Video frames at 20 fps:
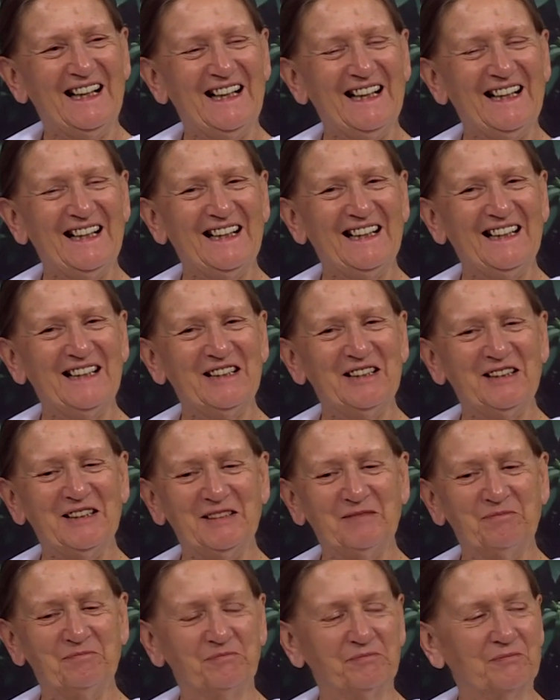
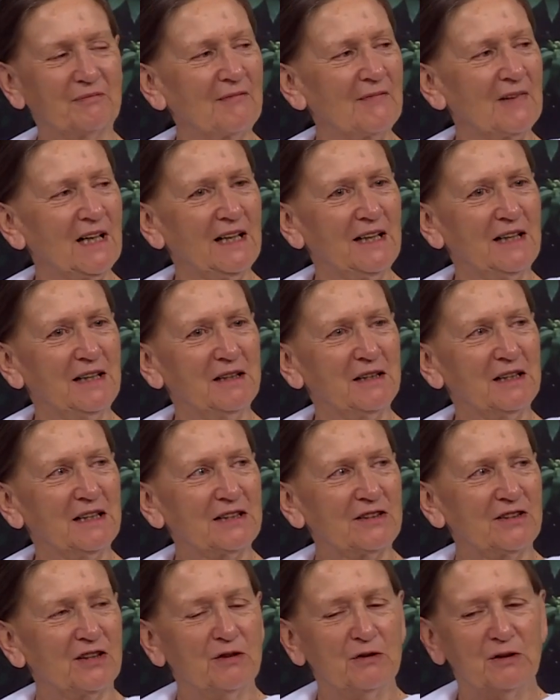
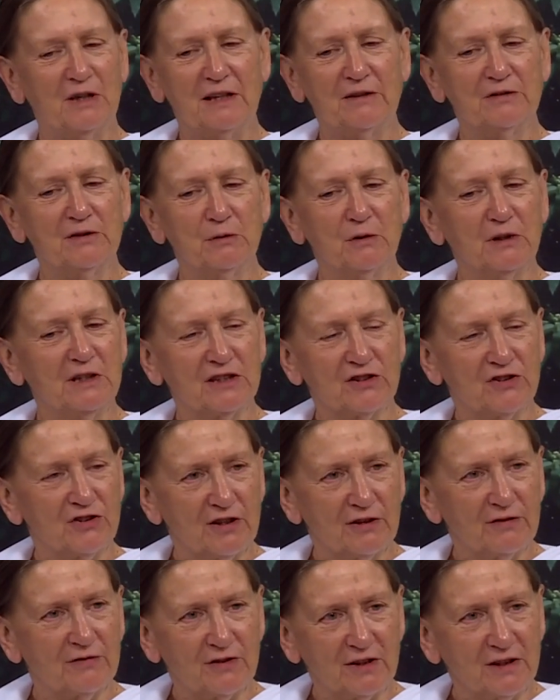So everyone is
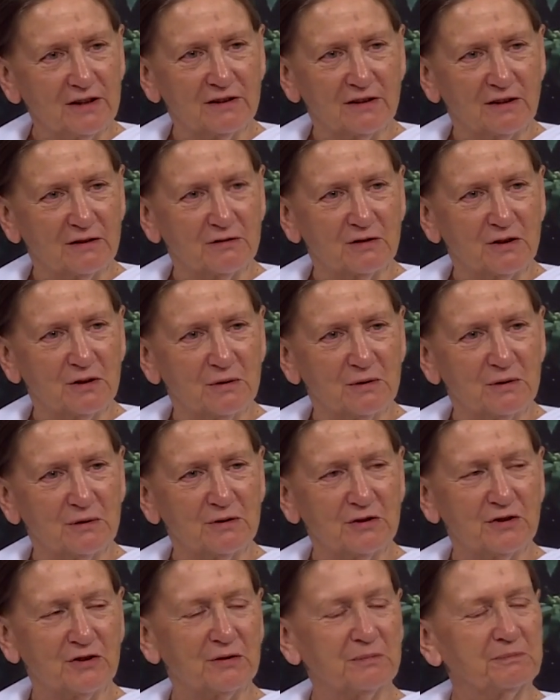different, of
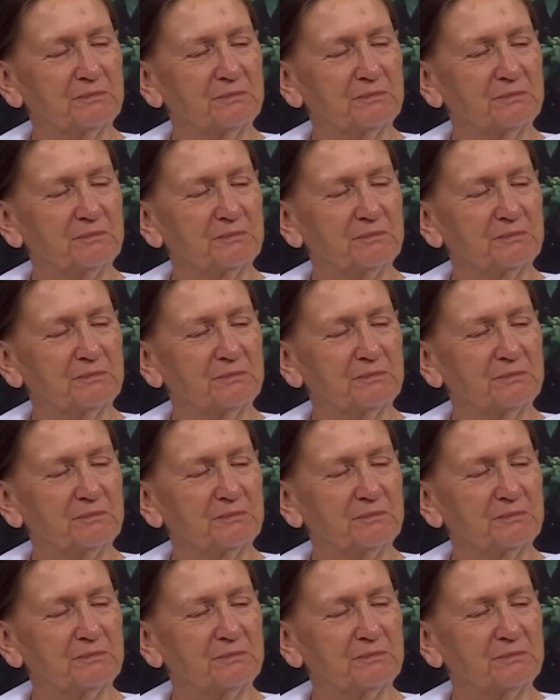course.